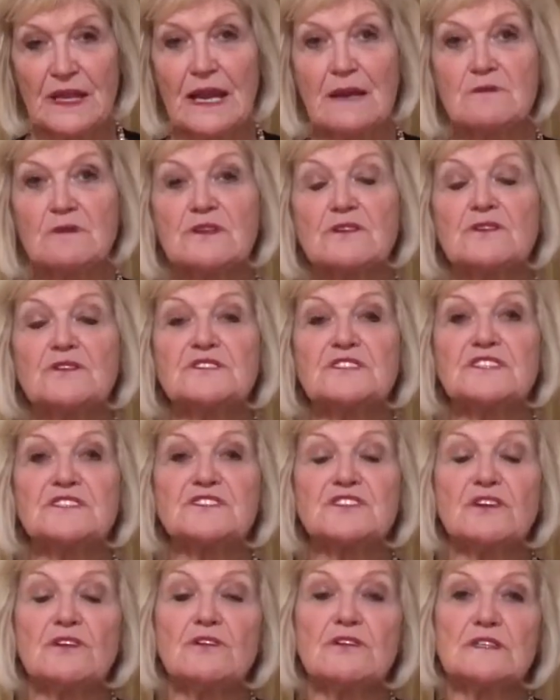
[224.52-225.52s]
And we're going to
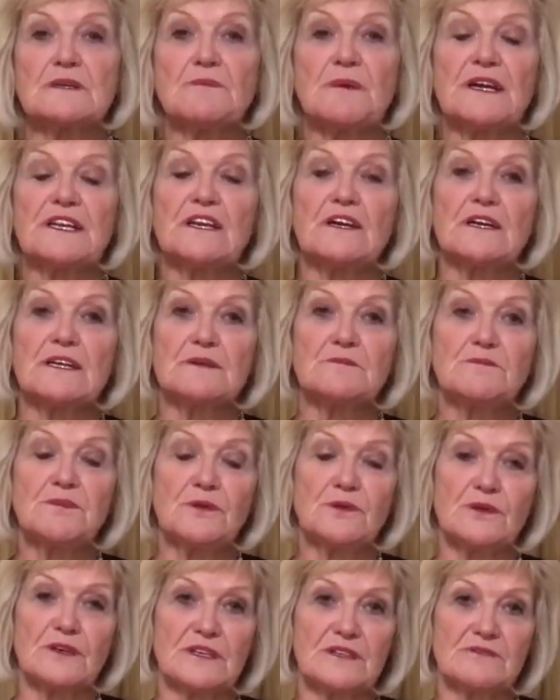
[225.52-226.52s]
talk about how
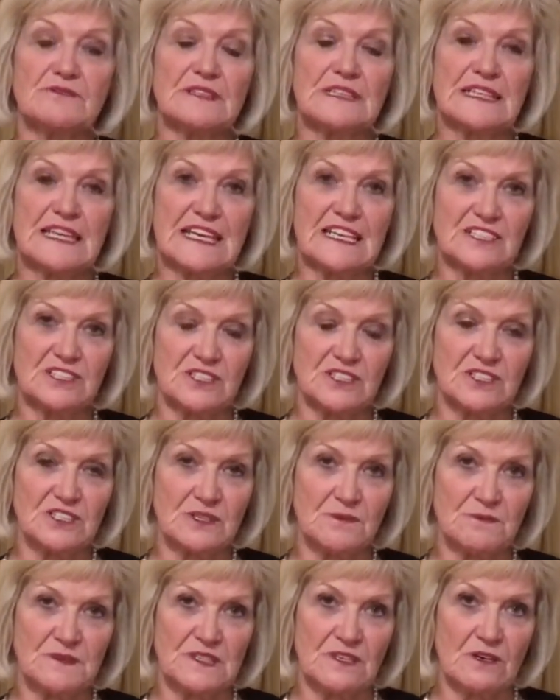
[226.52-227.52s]
important
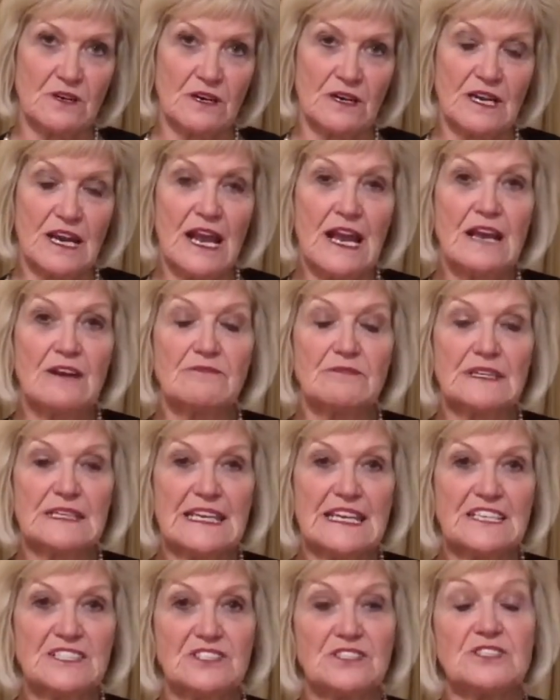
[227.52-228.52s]
relationships are,
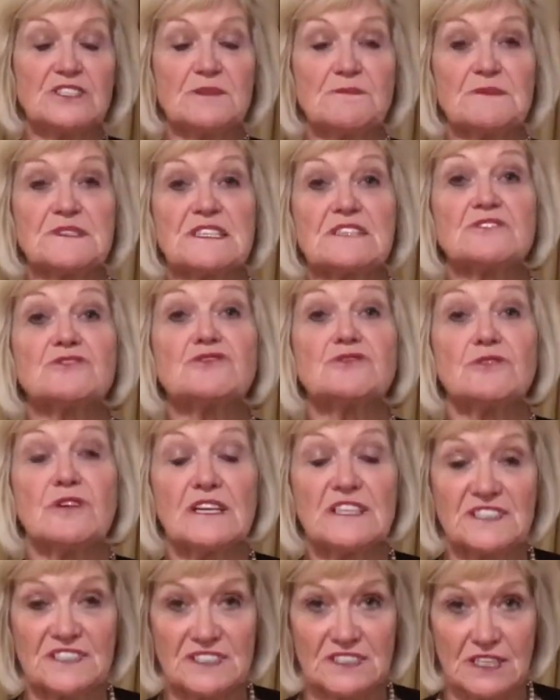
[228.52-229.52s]
relationships and
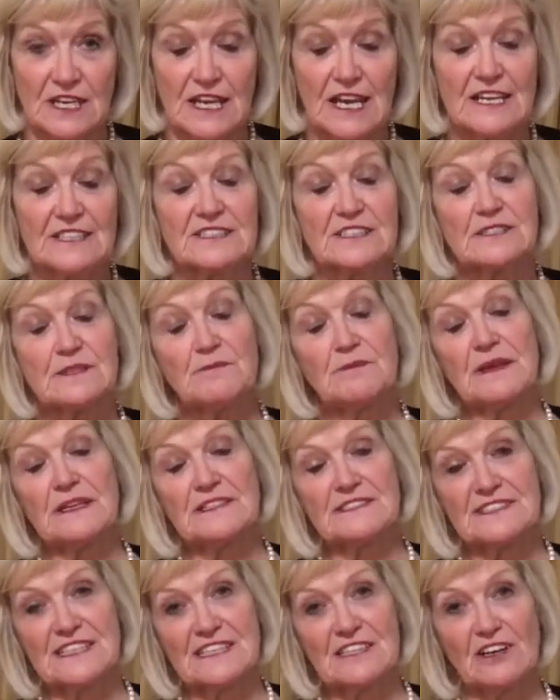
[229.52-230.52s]
trust to the
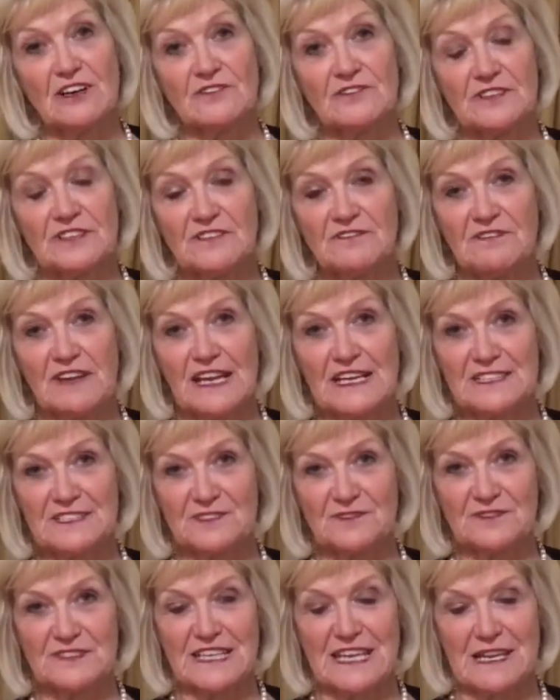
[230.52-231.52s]
building of an
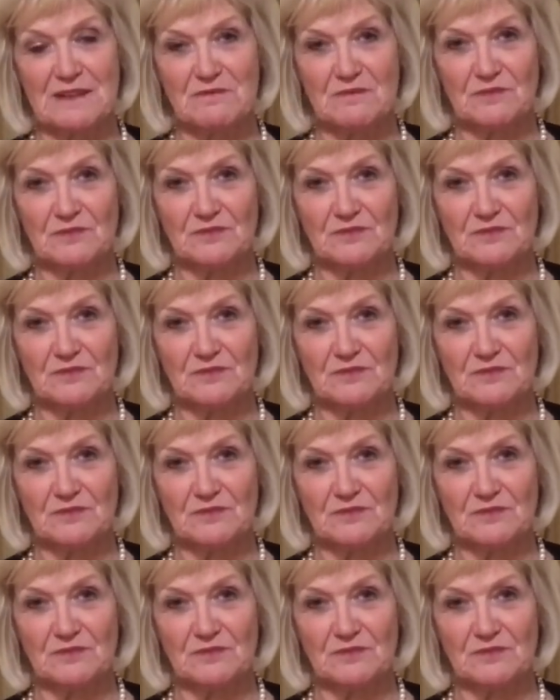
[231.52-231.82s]
effective team.